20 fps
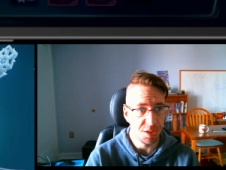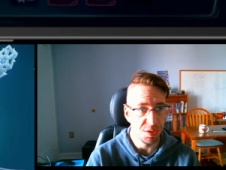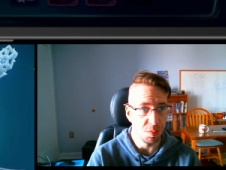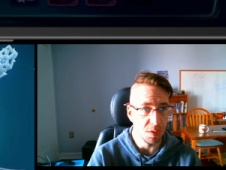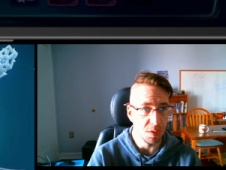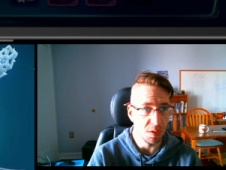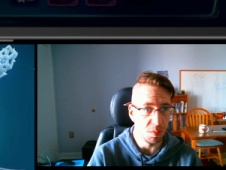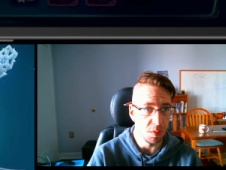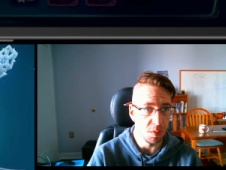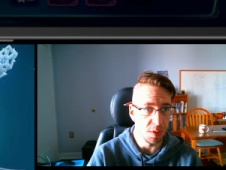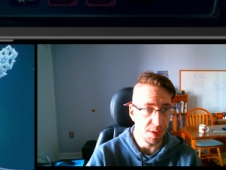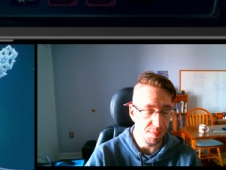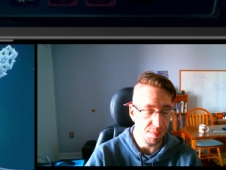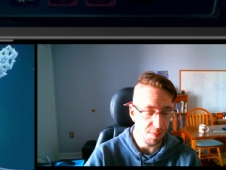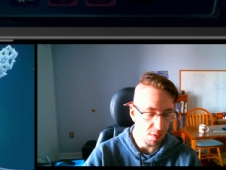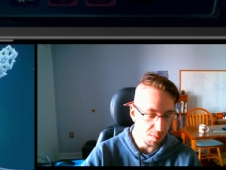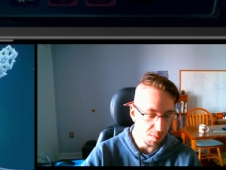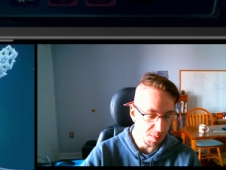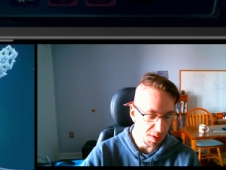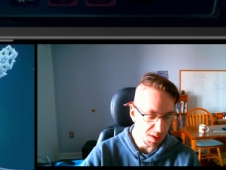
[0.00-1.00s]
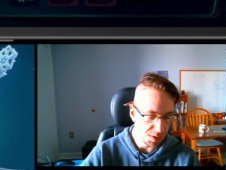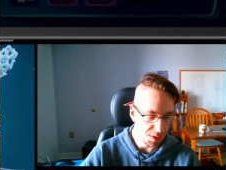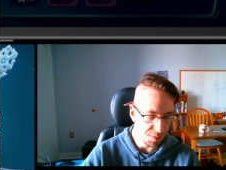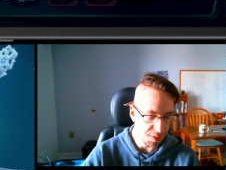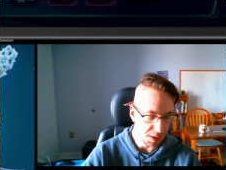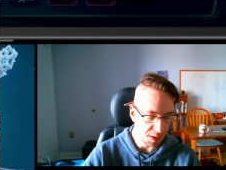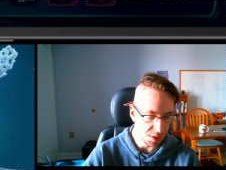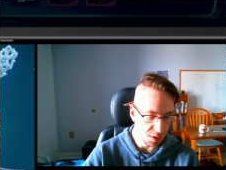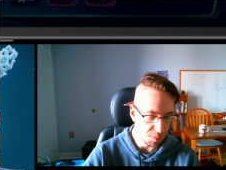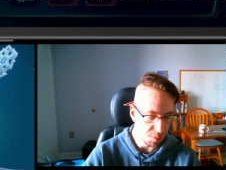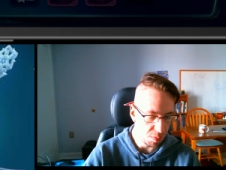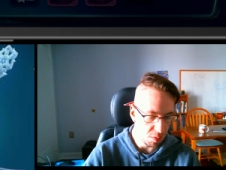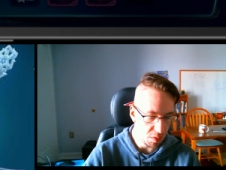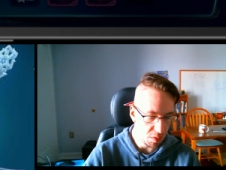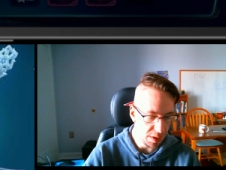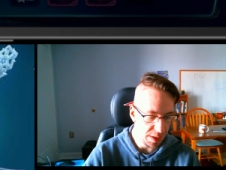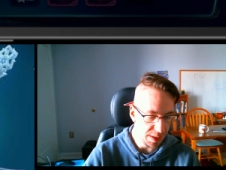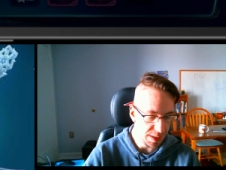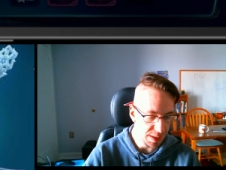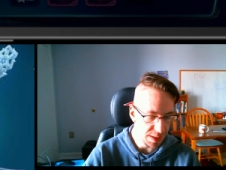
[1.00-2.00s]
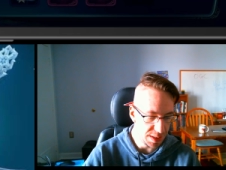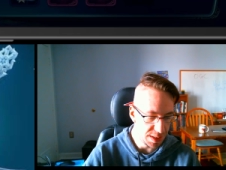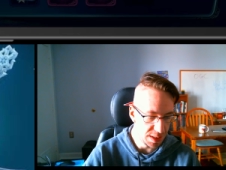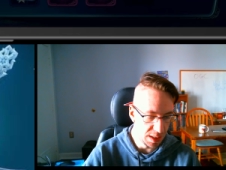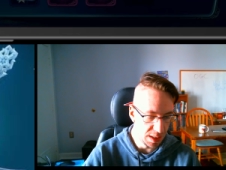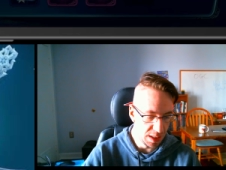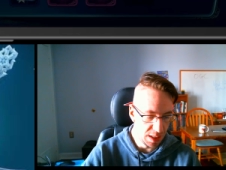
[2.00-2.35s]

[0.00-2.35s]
will give you a bunch of extra points.